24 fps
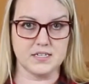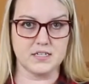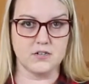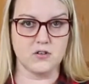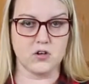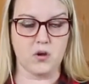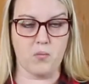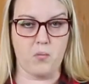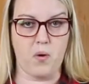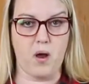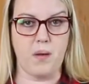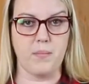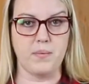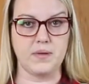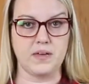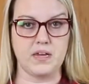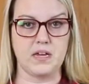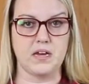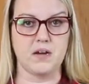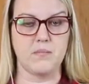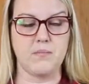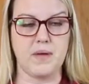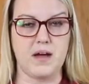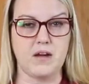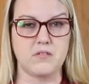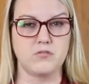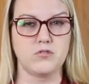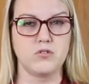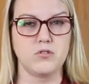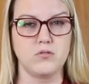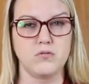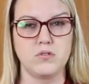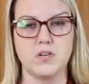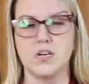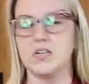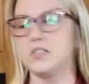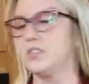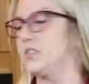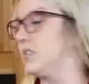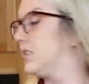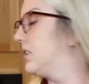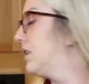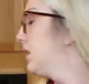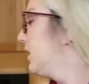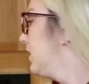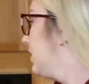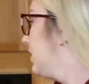then you'll probably get about 2 dozen,